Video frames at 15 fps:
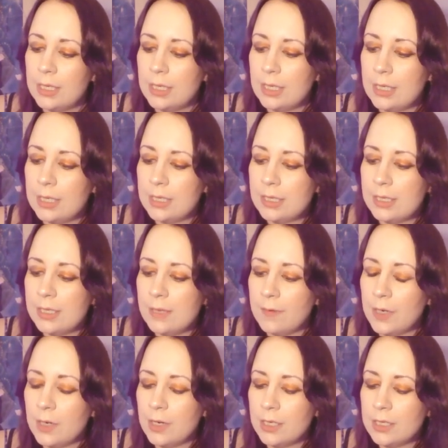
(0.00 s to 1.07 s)
It is a
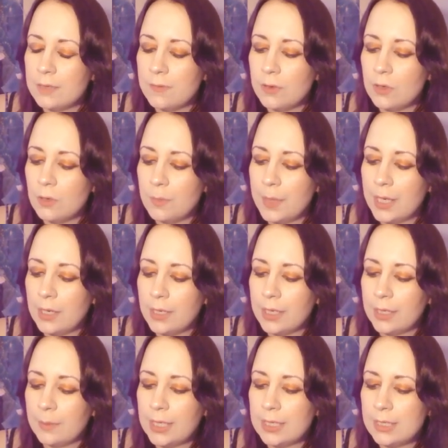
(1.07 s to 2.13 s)
very difficult
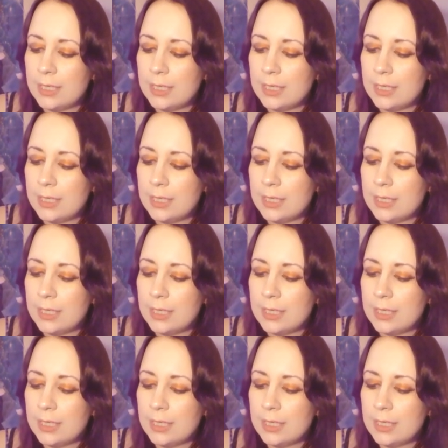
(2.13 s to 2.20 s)
pairing because